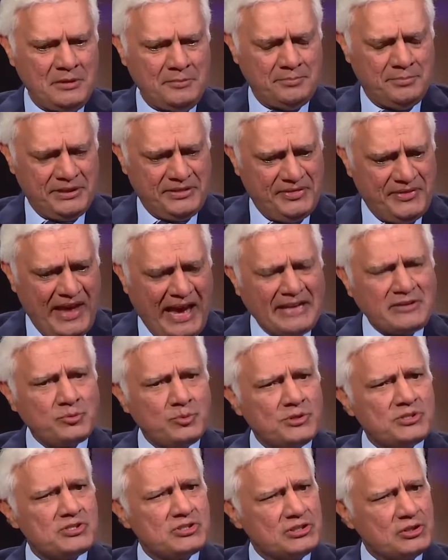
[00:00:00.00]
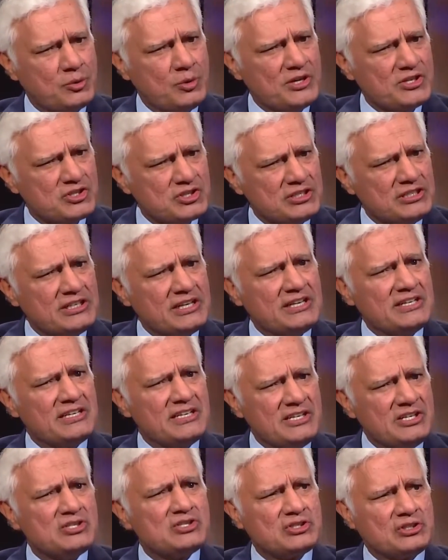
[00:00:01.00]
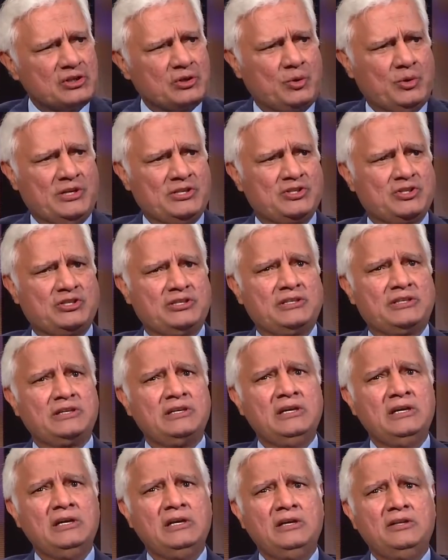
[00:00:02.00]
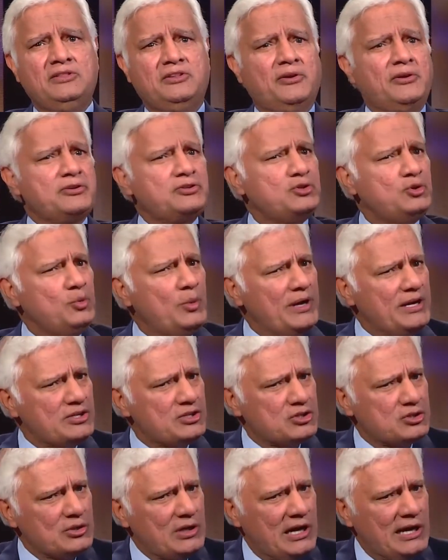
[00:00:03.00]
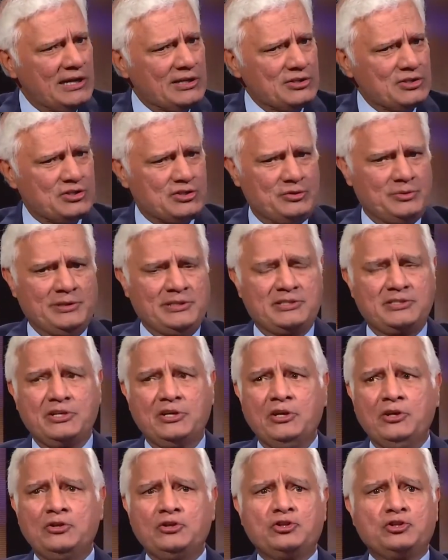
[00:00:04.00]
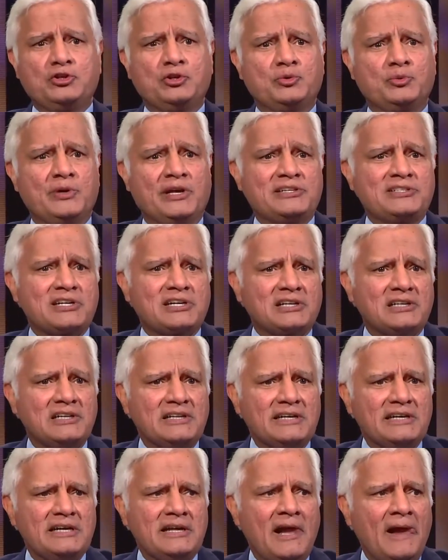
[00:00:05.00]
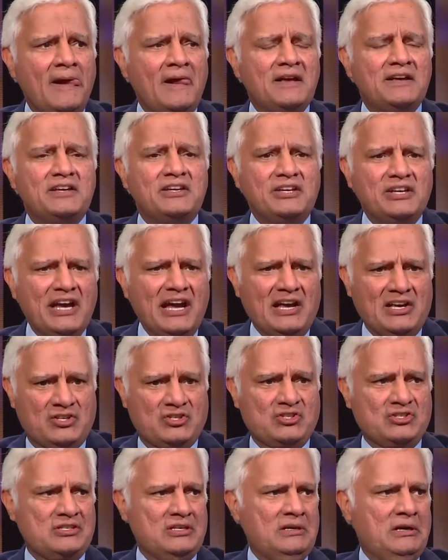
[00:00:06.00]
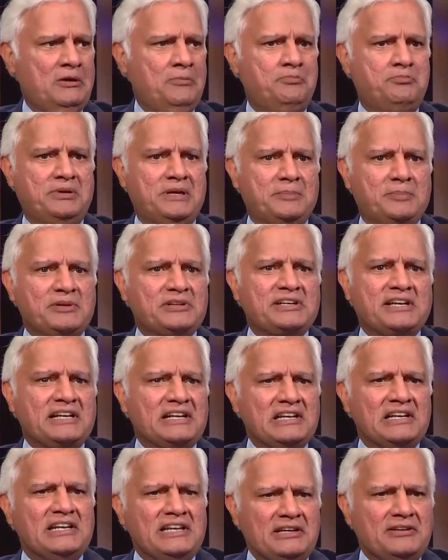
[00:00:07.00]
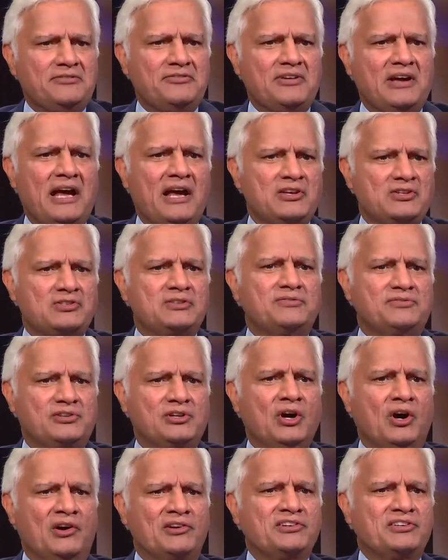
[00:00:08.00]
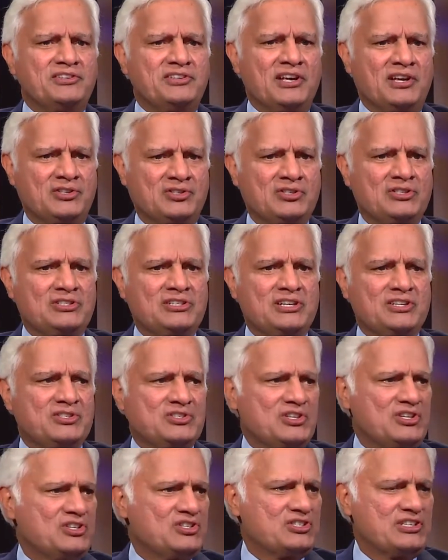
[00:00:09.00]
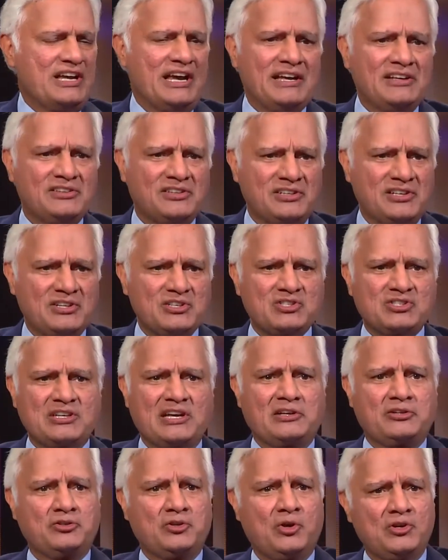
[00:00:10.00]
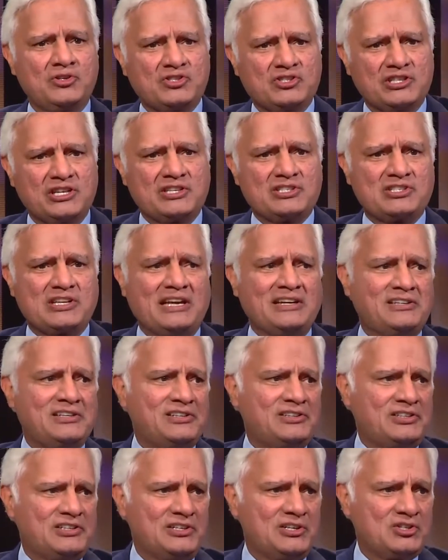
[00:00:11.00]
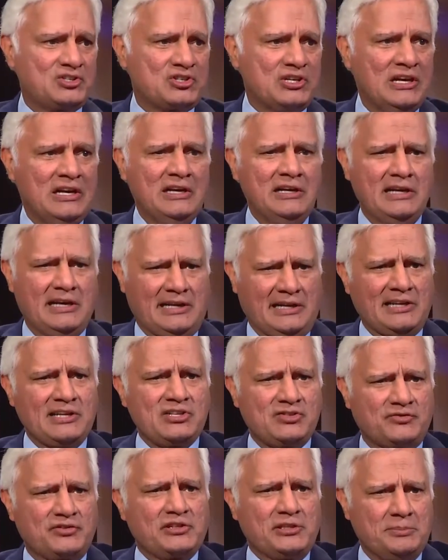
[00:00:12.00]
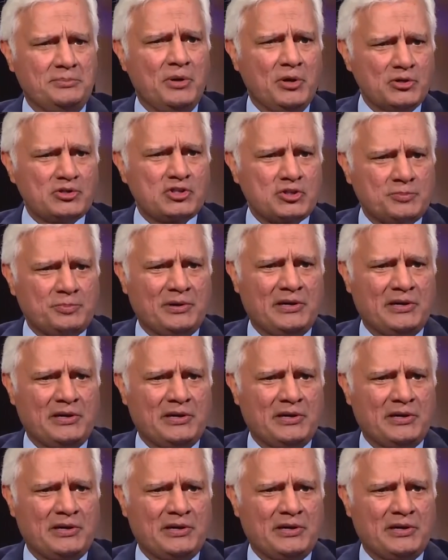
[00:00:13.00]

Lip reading: But that was the question and is the question. There are 2 ways to answer it. Theoretically, yes, people can live as if God doesn't exist. Atheists, agnostics, anti-theists, at least for the most